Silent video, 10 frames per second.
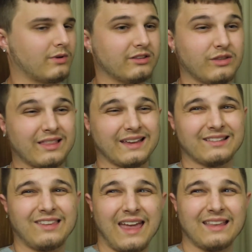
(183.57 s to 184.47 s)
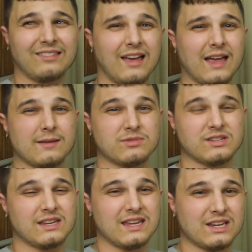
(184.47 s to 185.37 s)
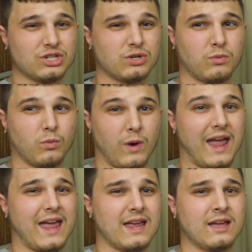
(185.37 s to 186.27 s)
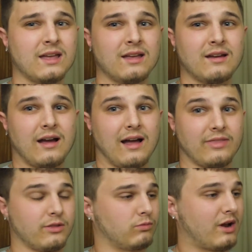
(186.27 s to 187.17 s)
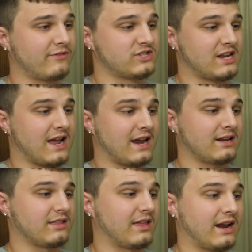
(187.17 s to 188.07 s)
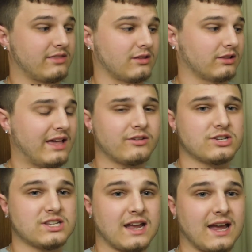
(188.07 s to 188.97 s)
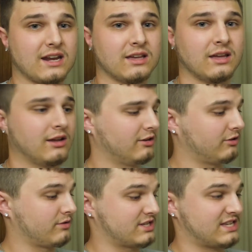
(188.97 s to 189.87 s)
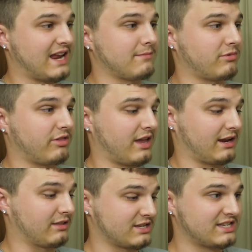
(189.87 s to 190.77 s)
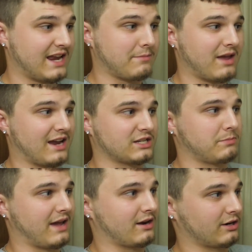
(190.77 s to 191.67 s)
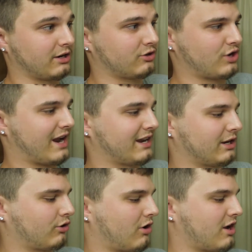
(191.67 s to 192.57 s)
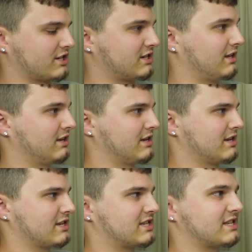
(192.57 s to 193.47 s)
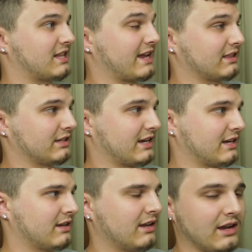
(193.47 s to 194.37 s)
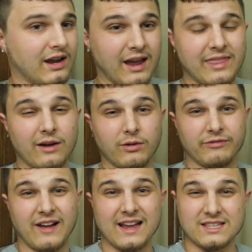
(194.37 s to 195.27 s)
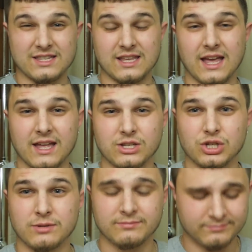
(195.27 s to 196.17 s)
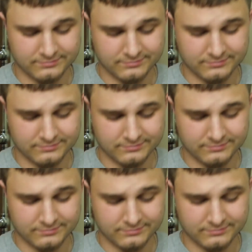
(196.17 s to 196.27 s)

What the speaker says: You want to do that 10 times each way on the rough side, and then on the leather side, do the same thing in the same X pattern, dragging across slightly, and that refines the edge.